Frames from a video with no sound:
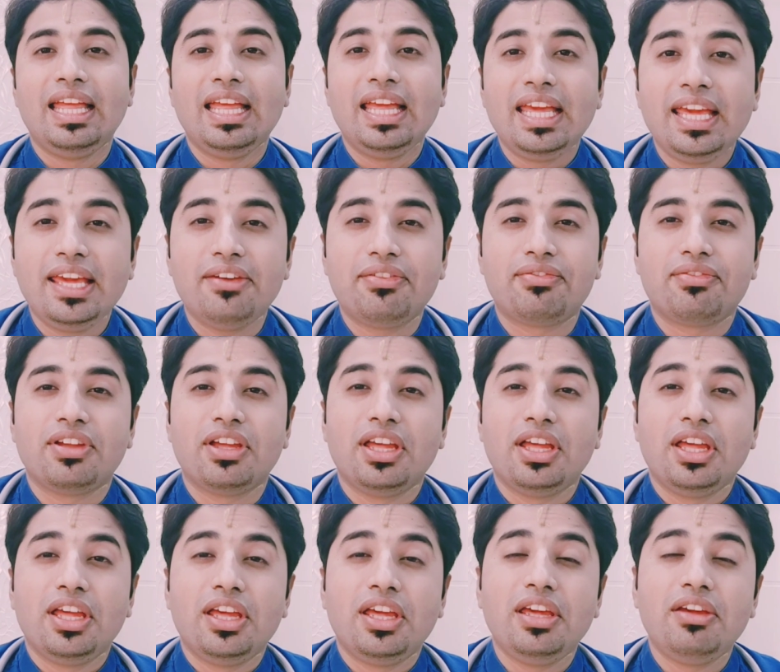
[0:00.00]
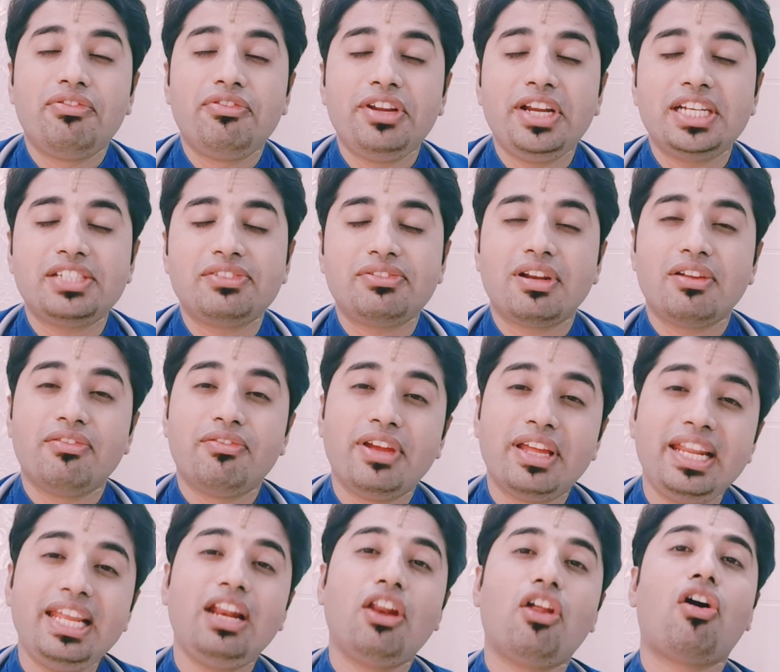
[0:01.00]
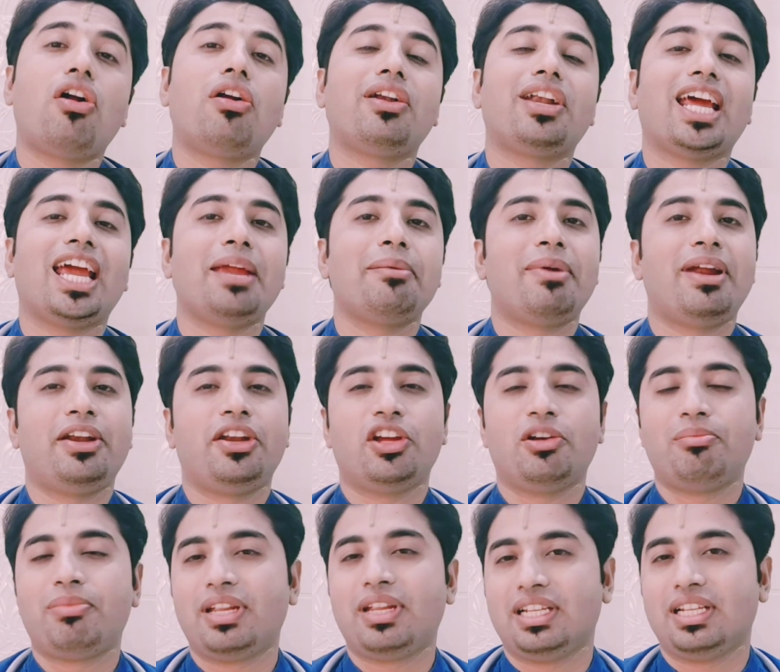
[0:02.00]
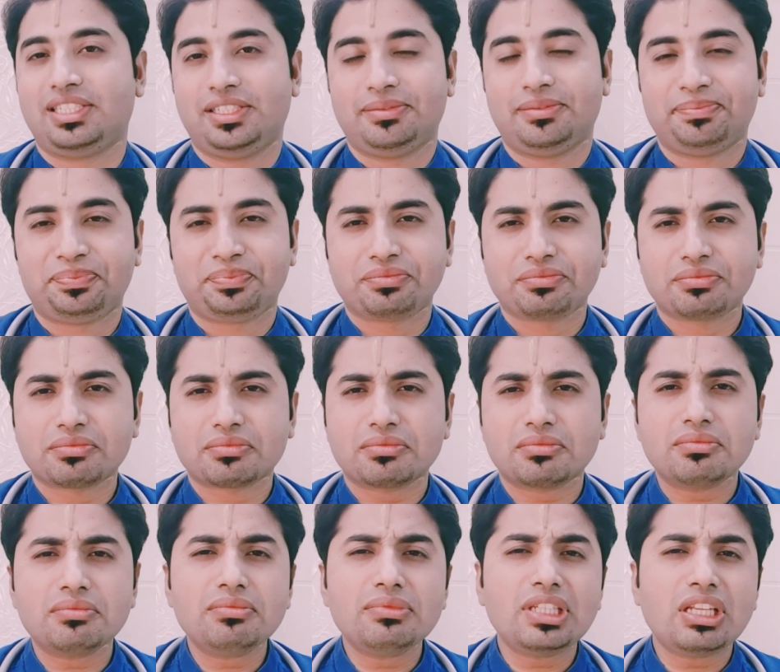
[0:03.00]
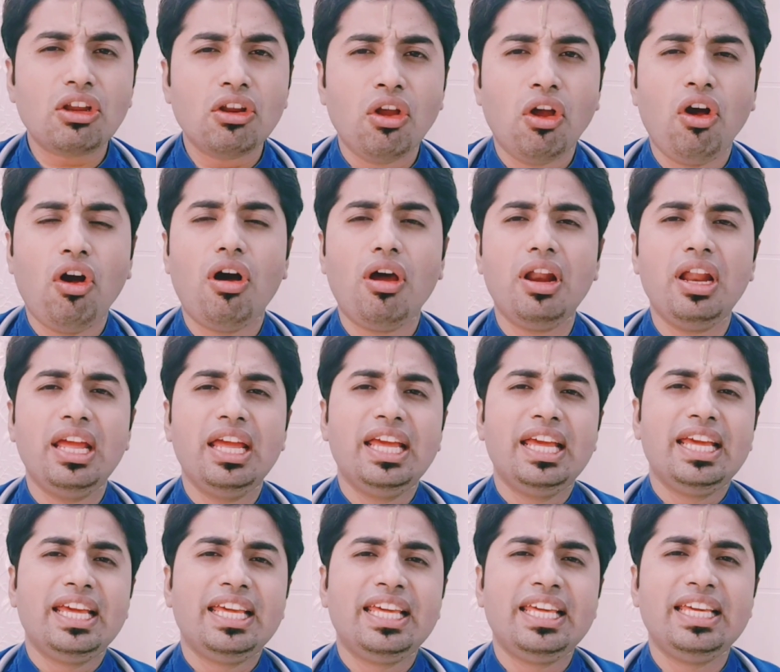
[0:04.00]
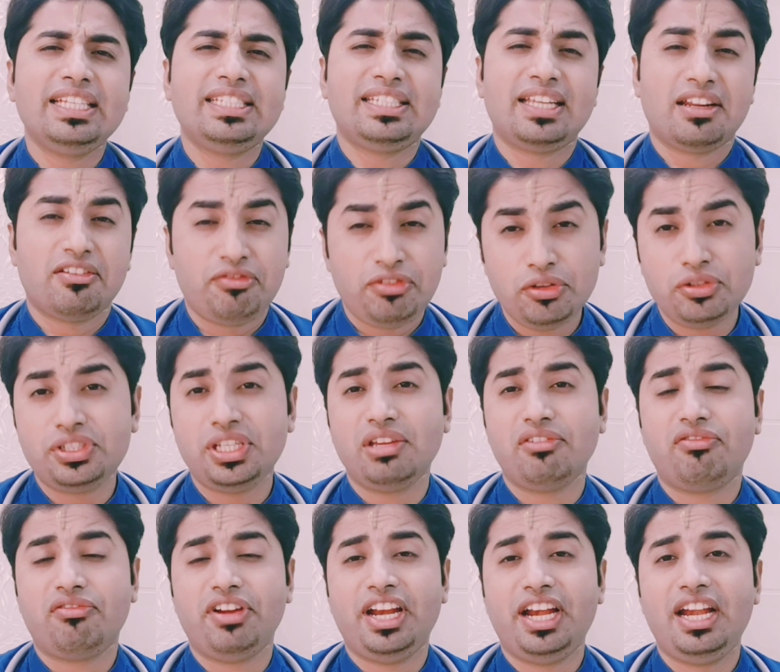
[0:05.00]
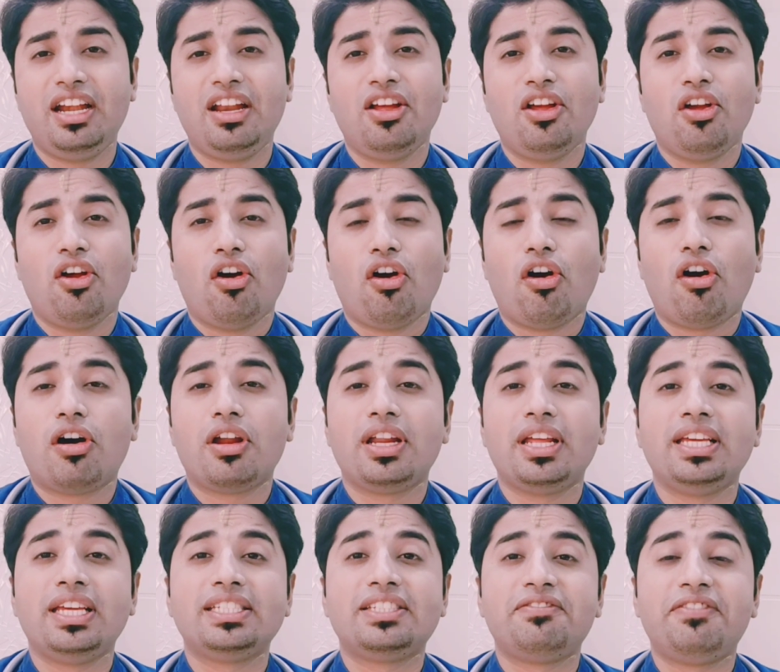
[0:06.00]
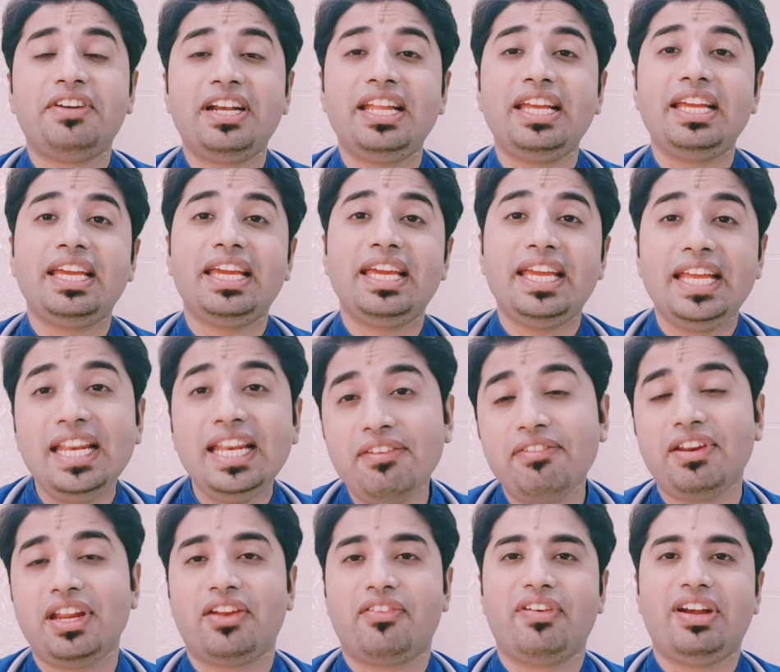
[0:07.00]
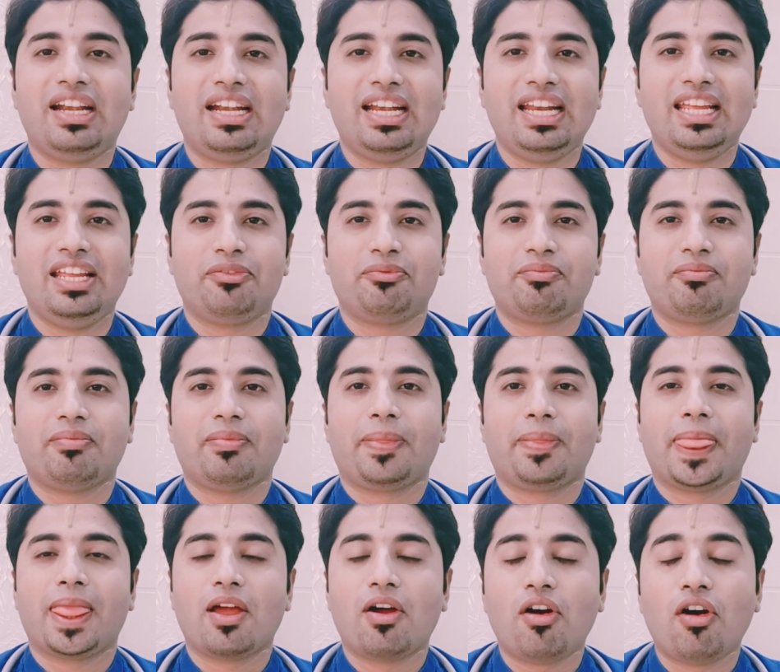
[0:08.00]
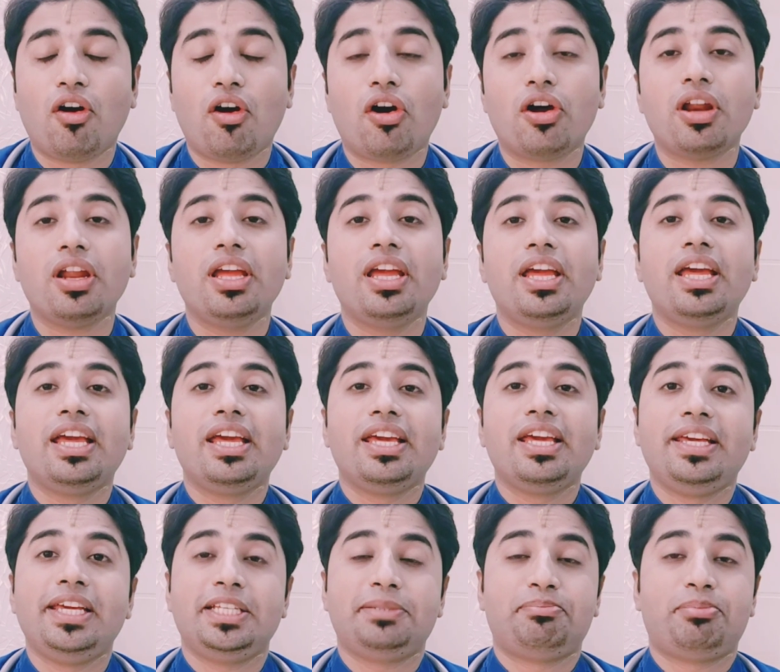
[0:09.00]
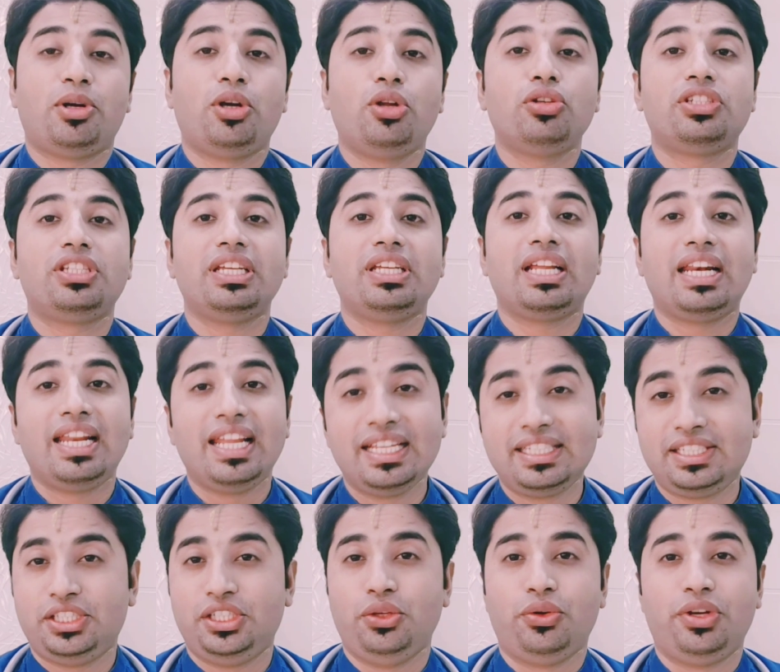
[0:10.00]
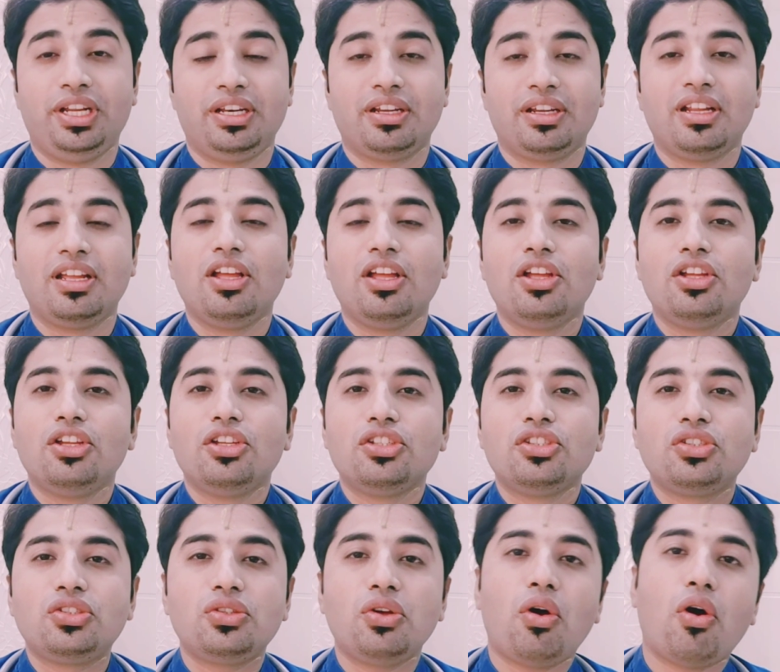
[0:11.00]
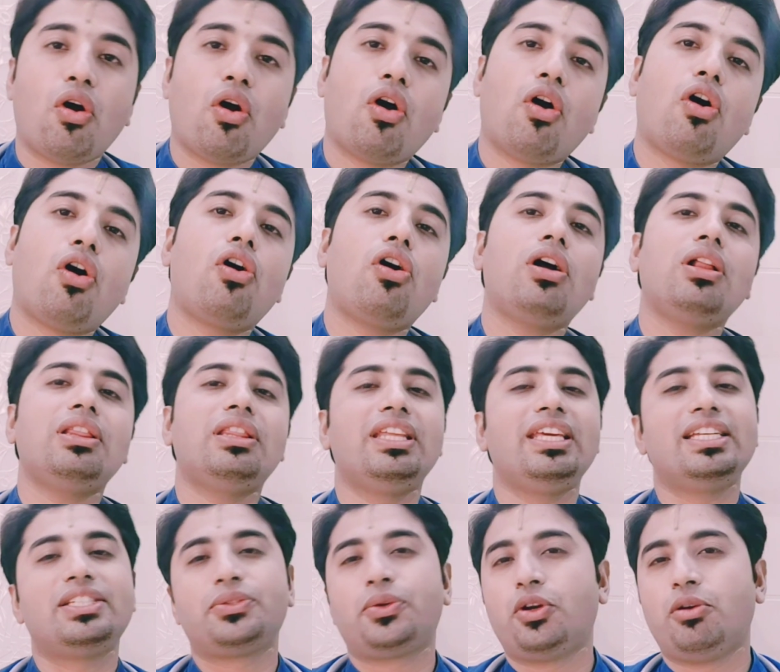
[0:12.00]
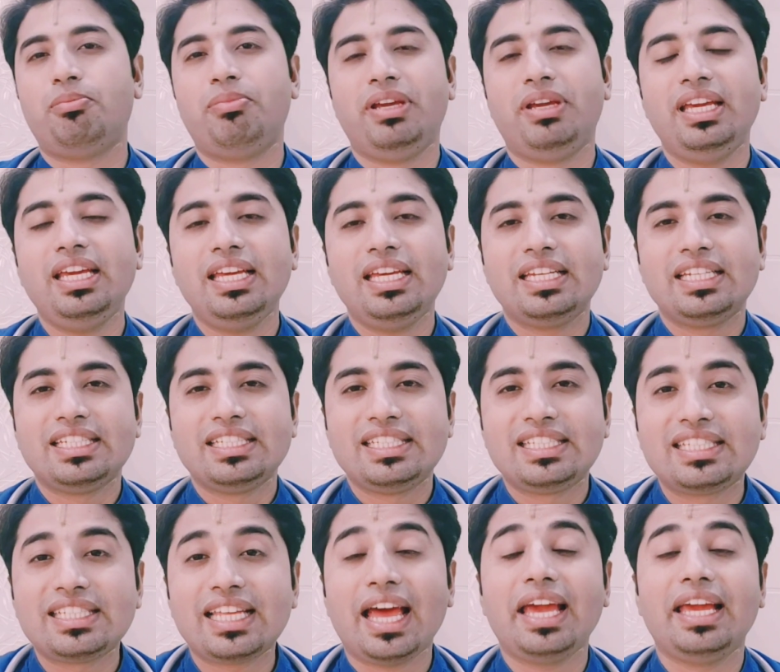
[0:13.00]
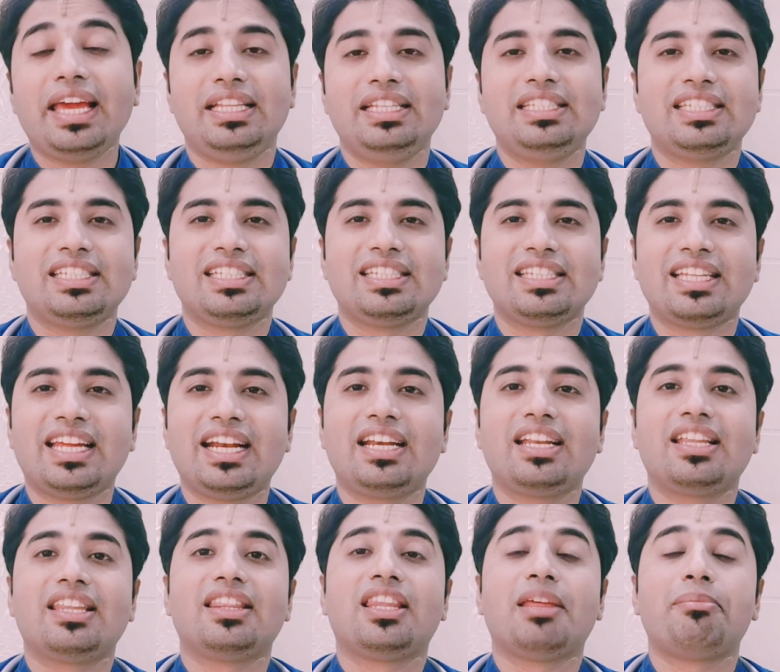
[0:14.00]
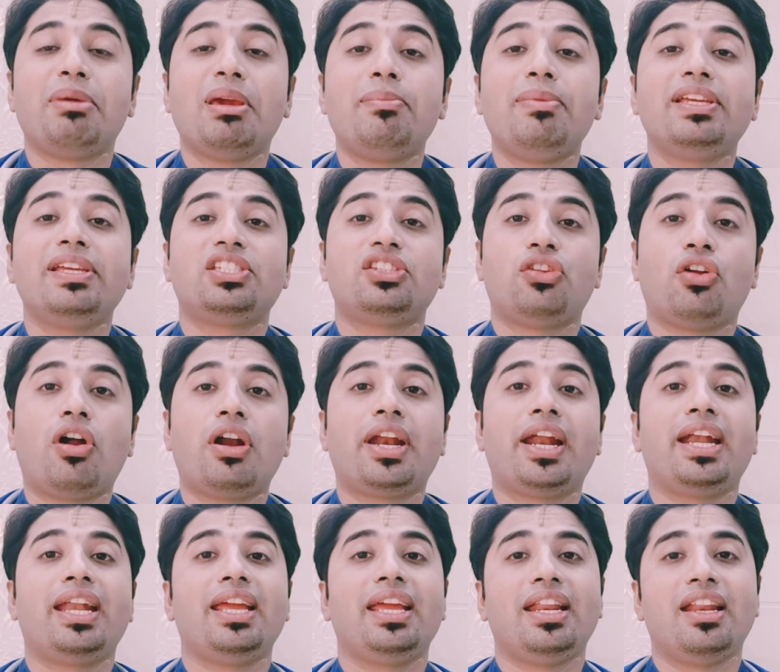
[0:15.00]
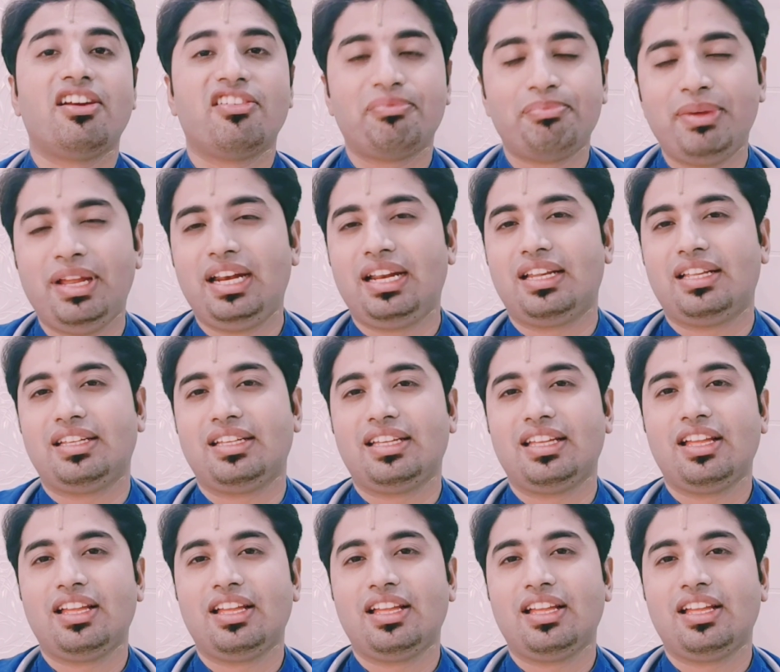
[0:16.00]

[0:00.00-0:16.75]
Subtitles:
if he feeds for a very long time at your breast, or he is refusing feed, or he is feeding infrequently, or he is producing less urine. So all these could be signs that the baby is not getting enough milk.